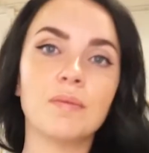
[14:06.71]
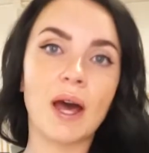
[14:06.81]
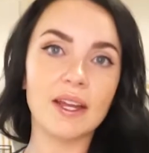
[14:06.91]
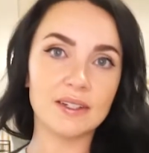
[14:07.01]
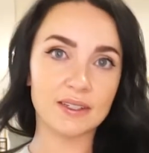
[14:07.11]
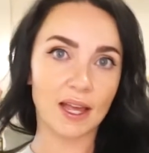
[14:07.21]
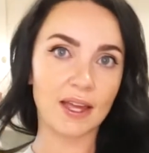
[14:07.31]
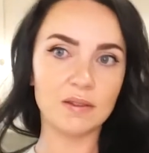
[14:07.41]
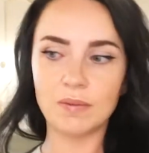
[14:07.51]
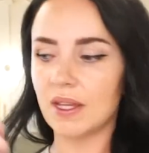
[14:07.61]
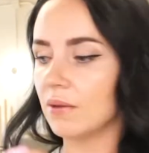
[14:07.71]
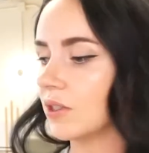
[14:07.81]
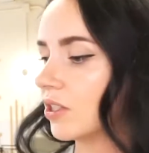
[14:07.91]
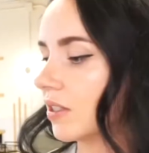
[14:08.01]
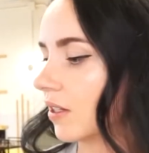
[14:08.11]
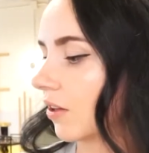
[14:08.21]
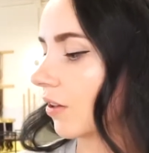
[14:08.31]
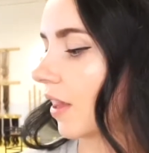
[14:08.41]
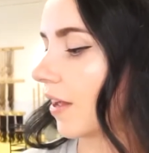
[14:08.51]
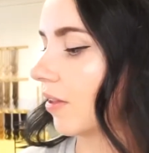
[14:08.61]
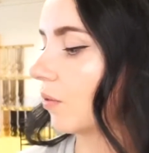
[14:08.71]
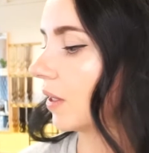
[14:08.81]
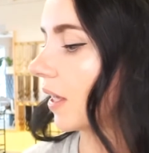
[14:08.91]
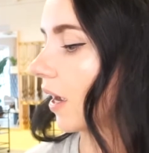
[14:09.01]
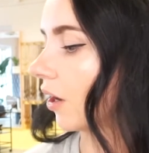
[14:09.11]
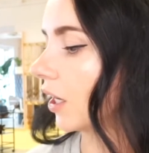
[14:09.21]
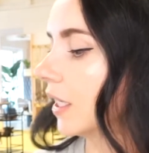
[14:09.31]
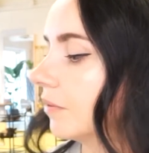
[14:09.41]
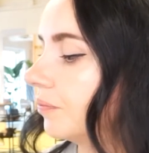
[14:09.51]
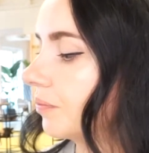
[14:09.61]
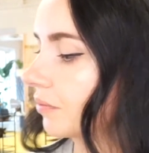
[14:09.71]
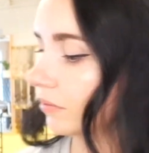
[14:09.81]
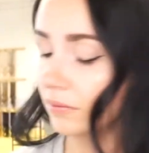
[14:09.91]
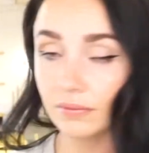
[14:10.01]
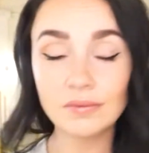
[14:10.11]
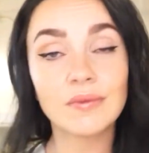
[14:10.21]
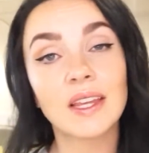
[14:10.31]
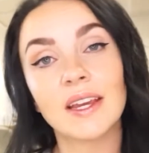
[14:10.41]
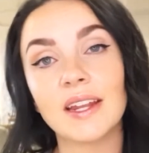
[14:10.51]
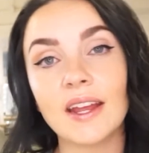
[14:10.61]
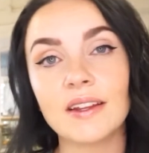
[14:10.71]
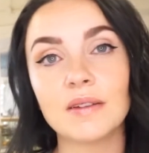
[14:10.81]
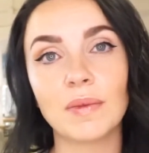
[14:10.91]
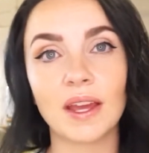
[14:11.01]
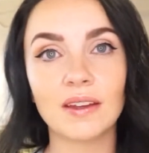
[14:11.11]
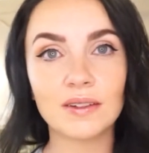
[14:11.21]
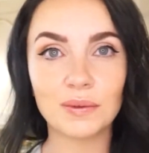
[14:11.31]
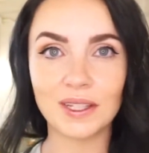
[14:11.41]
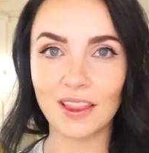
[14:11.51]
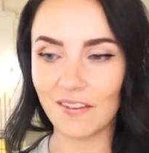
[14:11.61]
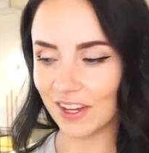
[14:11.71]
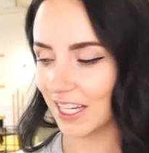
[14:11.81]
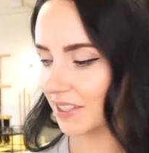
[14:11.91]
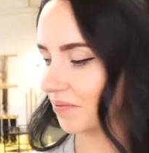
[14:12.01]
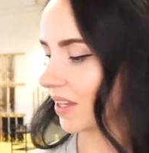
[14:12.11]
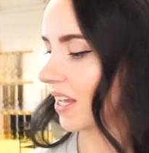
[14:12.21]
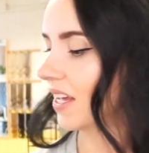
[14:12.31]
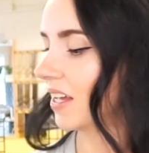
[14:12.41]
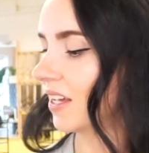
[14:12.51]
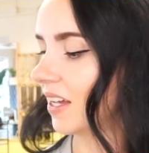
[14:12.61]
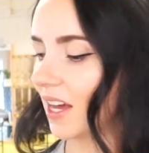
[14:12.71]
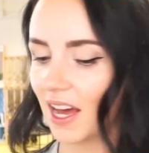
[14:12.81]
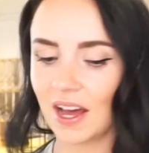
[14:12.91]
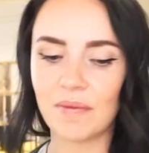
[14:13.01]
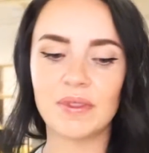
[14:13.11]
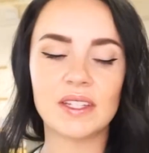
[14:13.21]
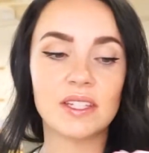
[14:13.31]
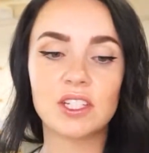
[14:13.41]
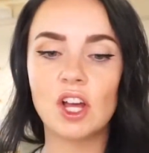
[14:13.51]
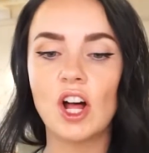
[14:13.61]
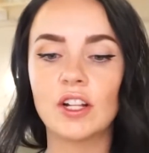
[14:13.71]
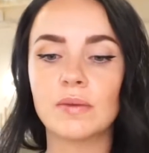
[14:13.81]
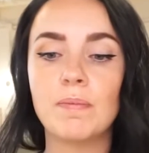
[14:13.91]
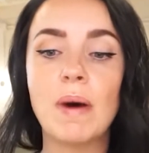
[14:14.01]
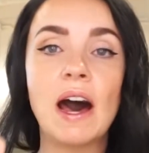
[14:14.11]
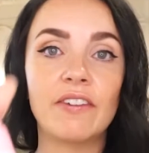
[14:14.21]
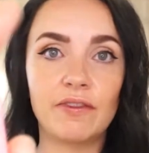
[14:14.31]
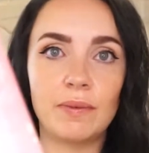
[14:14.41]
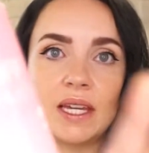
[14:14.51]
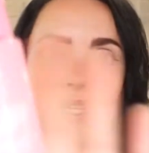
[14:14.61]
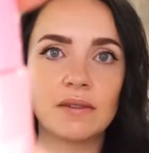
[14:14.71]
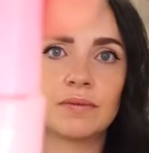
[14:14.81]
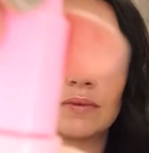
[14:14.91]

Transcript: by Design Me, which is another line that we carry. Canadian made, we love it. This is called Puff Me,